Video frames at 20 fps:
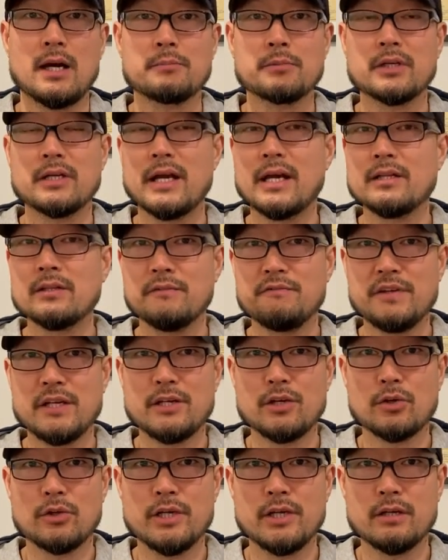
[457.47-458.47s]
I'm going to end the
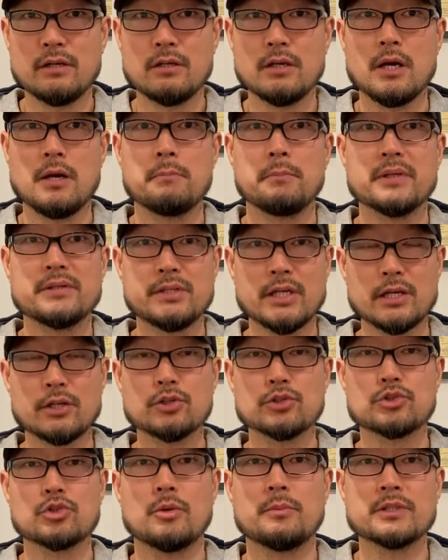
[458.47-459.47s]
video here, but
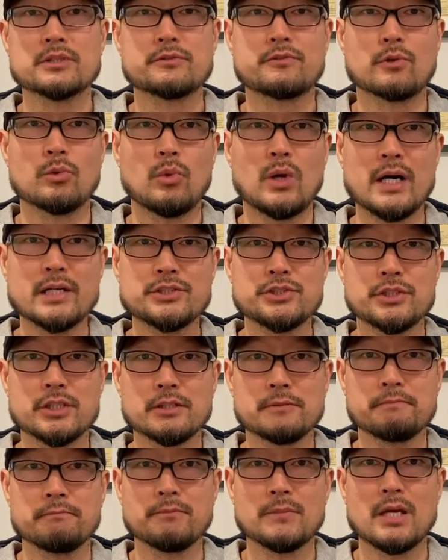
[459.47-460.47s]
thank you so much for
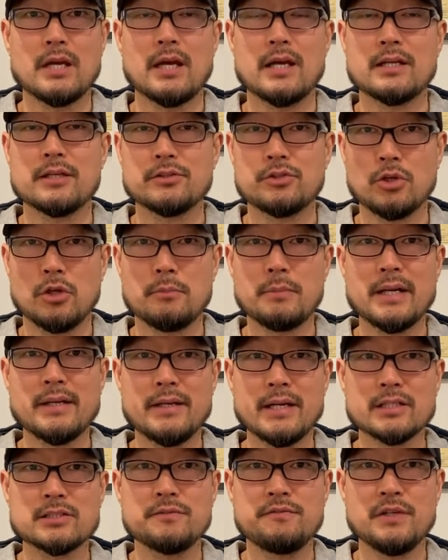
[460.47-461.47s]
watching. And until
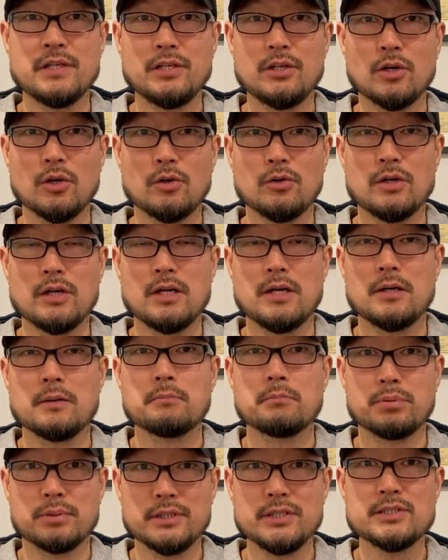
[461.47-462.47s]
my next video,
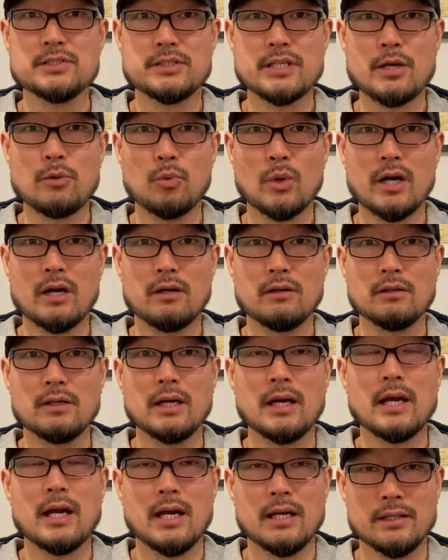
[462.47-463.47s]
please stay well
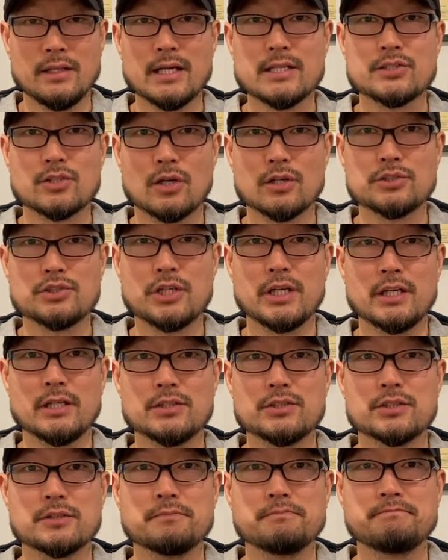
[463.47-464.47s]
and let's all
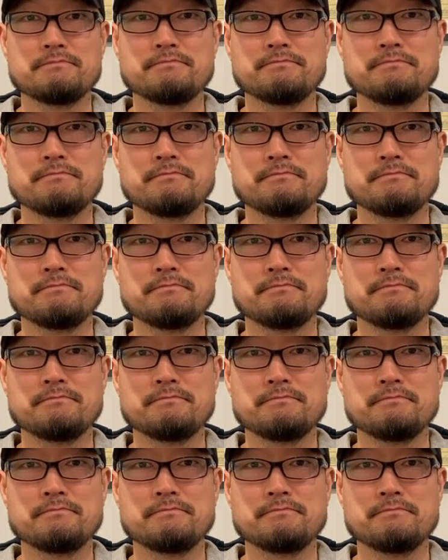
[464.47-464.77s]
change.